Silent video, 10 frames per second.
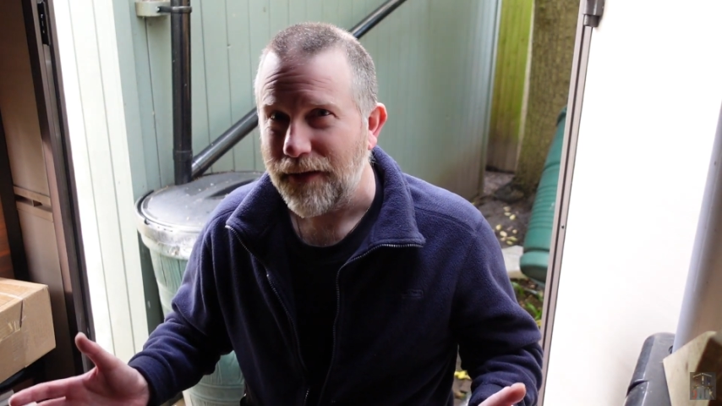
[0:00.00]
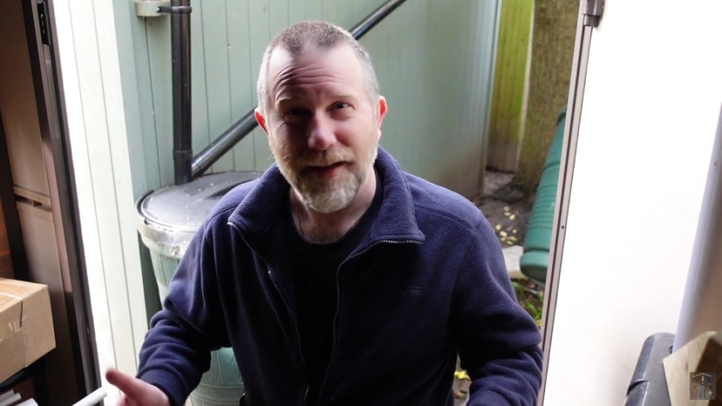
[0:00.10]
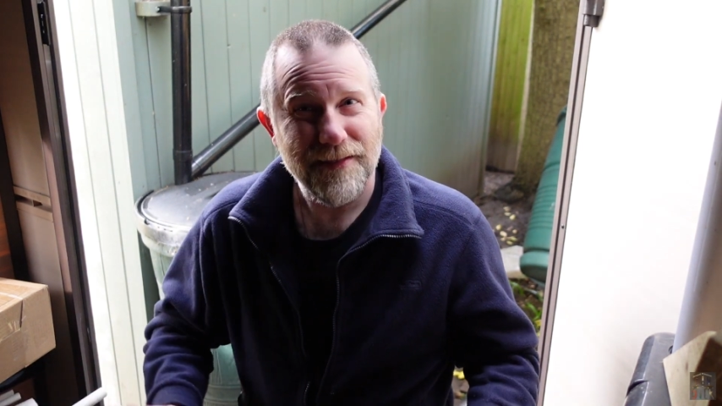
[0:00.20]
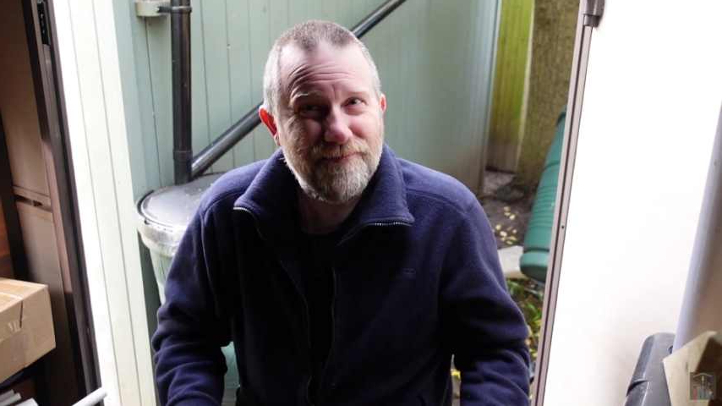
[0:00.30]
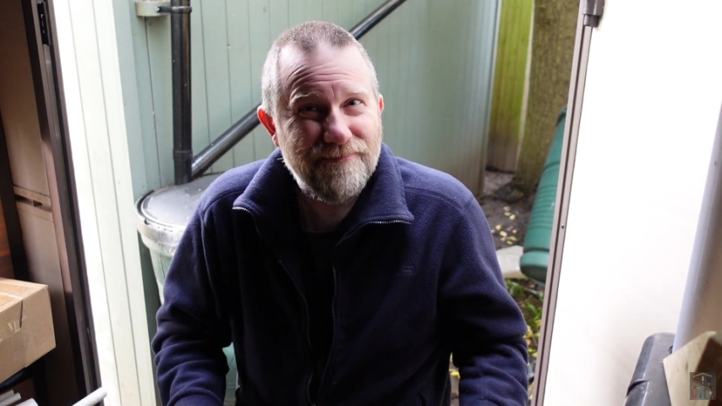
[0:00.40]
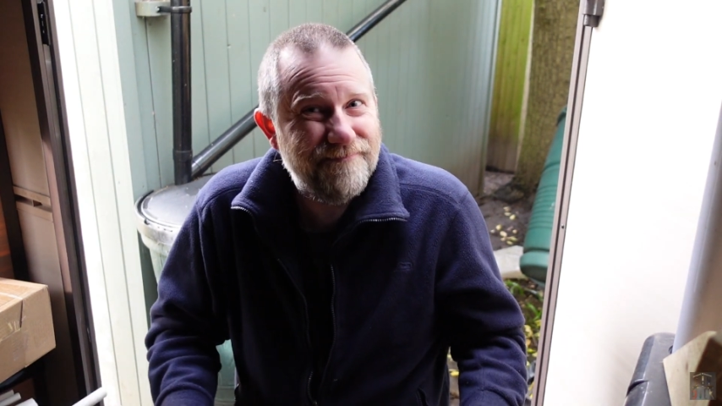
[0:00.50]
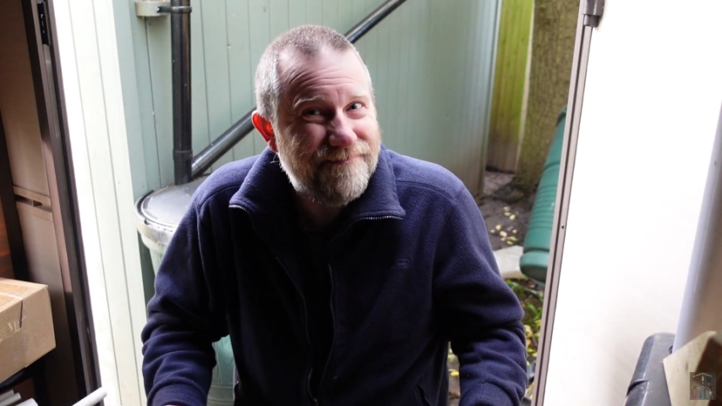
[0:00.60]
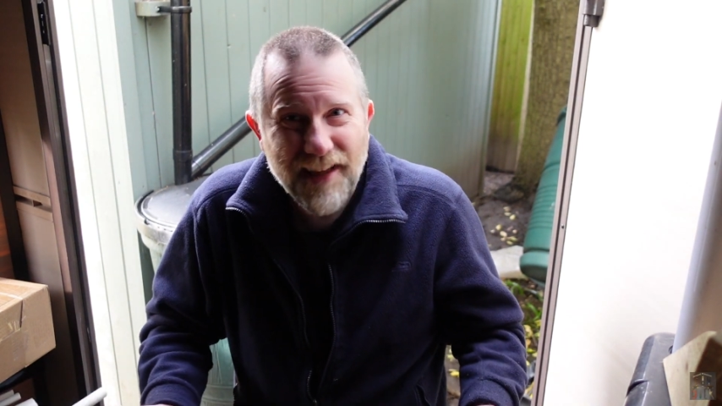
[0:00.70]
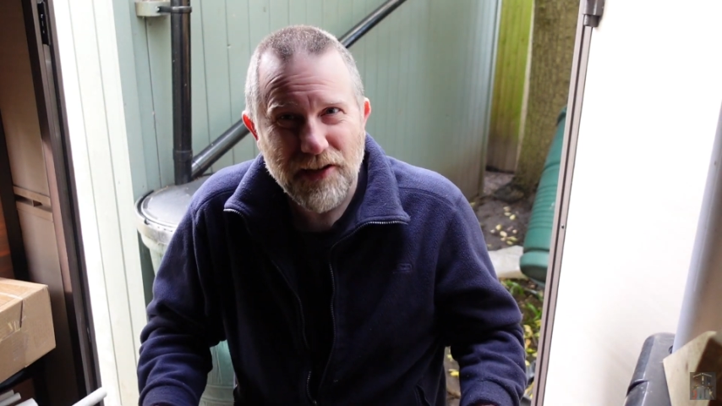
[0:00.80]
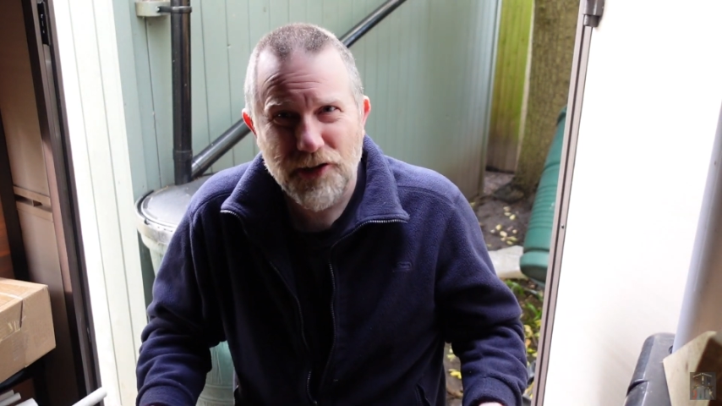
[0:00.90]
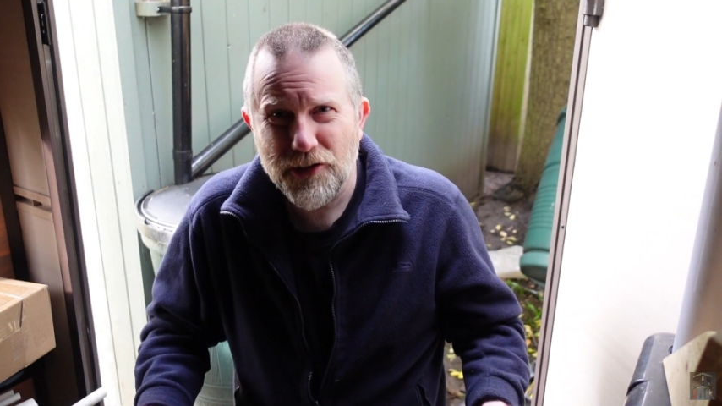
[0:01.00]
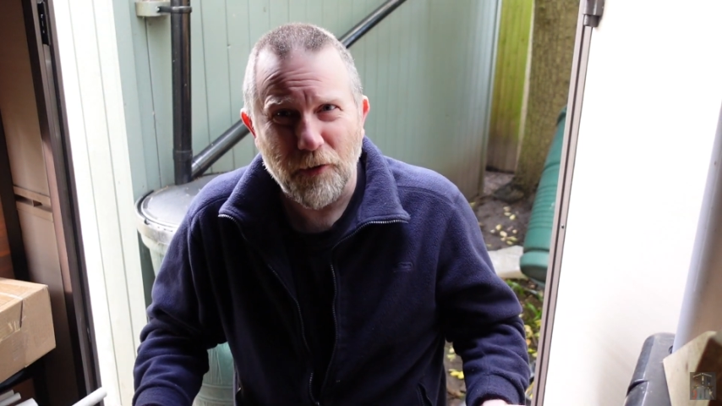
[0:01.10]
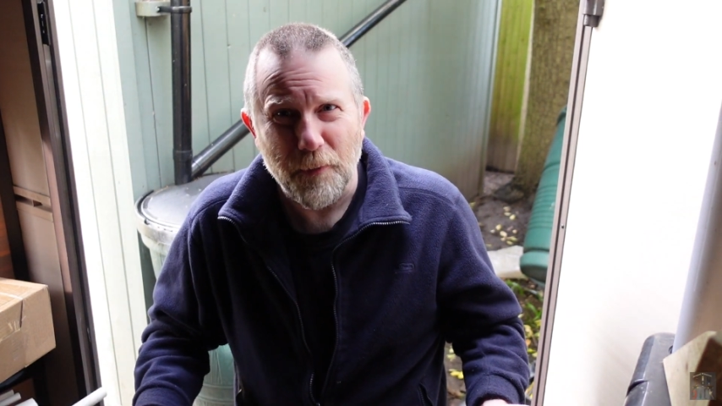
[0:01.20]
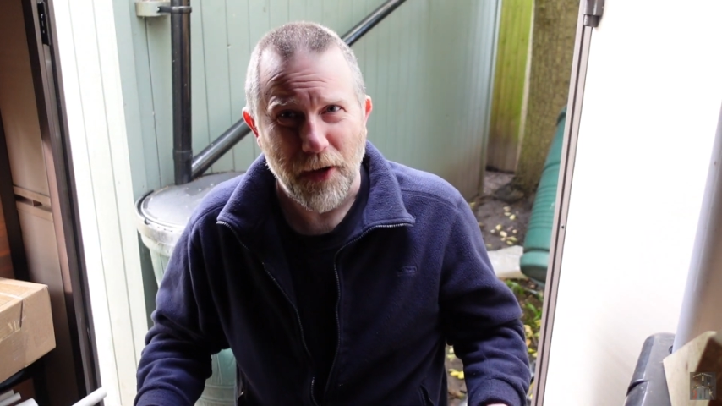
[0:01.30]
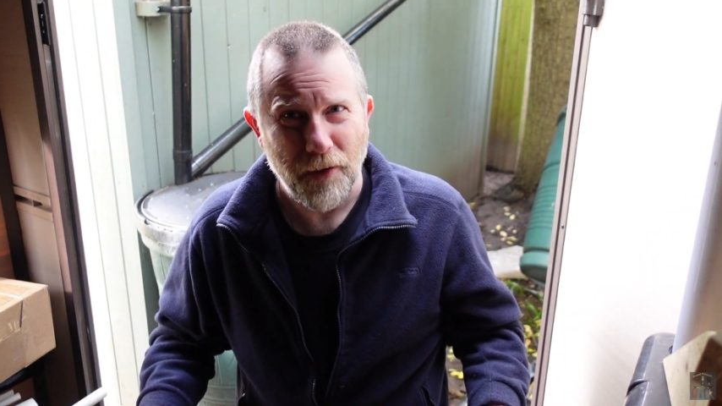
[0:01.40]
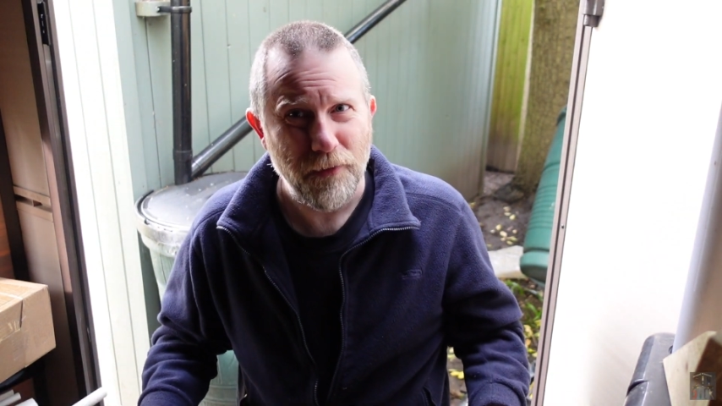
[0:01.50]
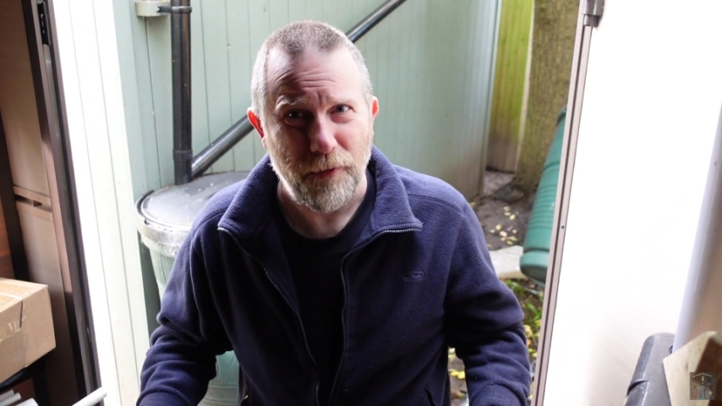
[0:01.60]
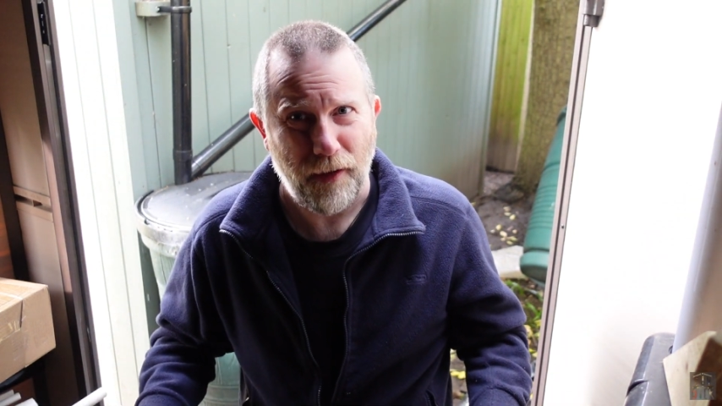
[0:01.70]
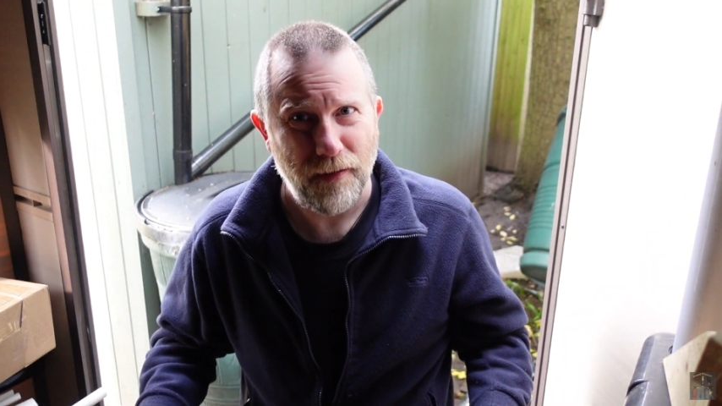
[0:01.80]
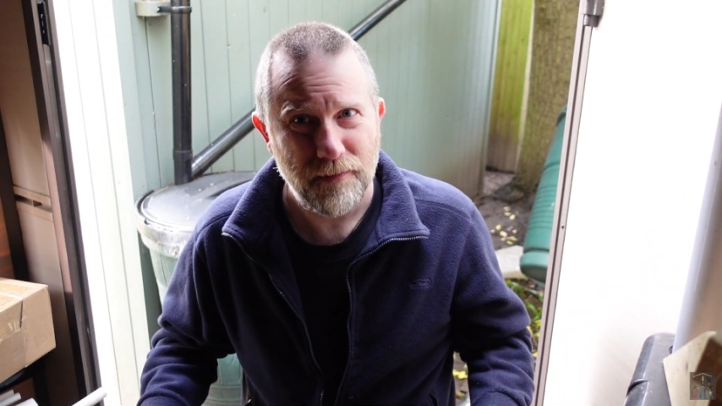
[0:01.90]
And that's just got to be a good thing.